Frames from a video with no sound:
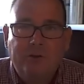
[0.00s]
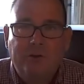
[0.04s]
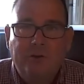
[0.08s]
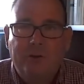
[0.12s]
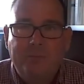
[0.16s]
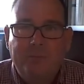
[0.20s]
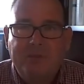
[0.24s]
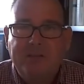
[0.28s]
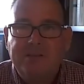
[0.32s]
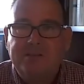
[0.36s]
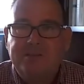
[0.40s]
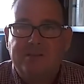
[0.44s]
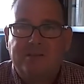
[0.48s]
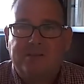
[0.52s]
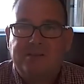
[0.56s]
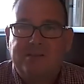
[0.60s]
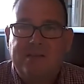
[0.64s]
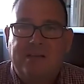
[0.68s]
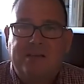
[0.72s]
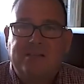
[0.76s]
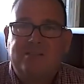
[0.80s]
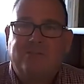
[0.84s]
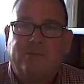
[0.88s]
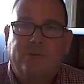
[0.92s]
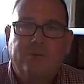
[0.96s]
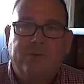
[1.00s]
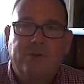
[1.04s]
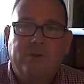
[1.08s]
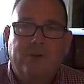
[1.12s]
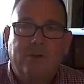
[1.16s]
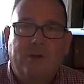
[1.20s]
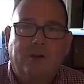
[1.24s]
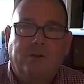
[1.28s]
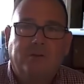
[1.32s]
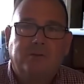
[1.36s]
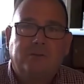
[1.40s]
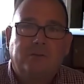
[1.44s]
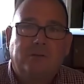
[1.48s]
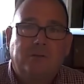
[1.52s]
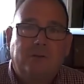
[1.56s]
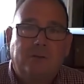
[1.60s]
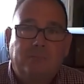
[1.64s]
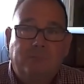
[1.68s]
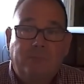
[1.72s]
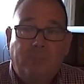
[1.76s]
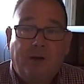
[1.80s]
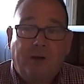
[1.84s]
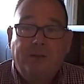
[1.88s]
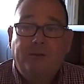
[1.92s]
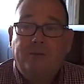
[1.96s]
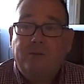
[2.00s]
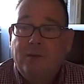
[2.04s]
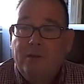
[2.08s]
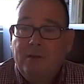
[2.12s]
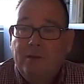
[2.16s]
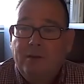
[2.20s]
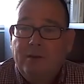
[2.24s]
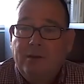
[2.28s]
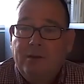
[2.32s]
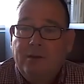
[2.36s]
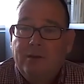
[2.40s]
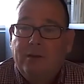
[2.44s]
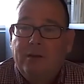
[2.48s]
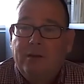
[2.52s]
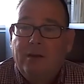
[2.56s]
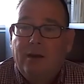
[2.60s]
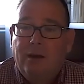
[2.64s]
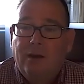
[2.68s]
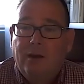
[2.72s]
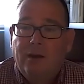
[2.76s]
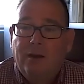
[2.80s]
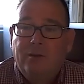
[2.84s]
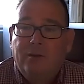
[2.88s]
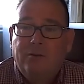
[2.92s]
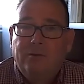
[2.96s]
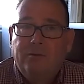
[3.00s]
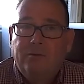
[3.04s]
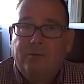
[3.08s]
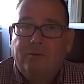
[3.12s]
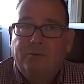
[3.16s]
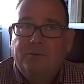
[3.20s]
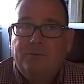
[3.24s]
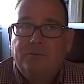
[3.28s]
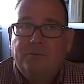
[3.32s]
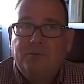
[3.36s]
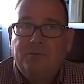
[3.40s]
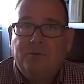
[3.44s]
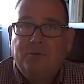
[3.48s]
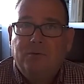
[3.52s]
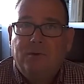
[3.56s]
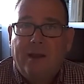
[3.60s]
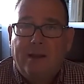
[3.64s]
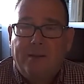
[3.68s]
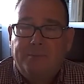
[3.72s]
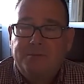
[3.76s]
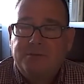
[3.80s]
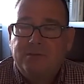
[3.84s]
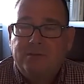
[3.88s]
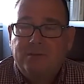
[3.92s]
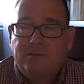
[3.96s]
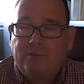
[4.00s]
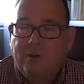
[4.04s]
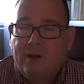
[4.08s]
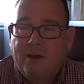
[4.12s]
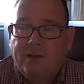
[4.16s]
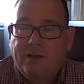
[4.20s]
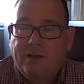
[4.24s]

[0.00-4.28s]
gonna be successful in the long term. But uh, you're absolutely